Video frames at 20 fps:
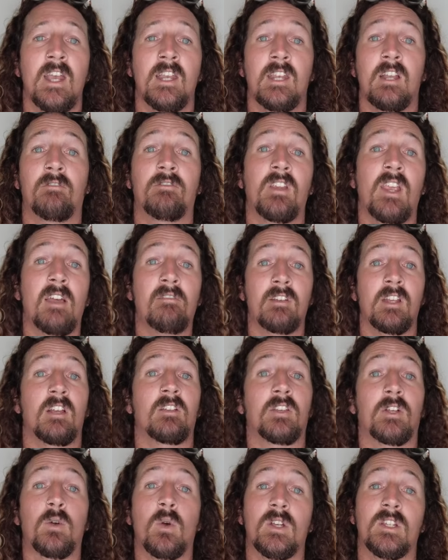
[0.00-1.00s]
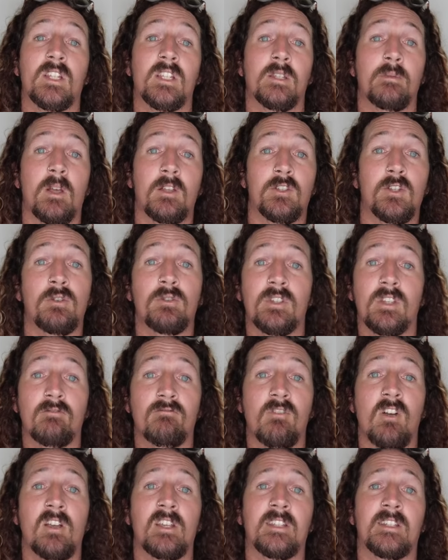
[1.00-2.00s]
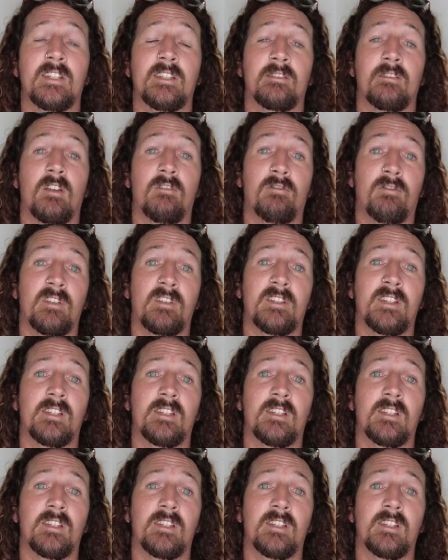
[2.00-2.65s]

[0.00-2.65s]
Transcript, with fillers: Now, if you have any other questions about choosing the right fin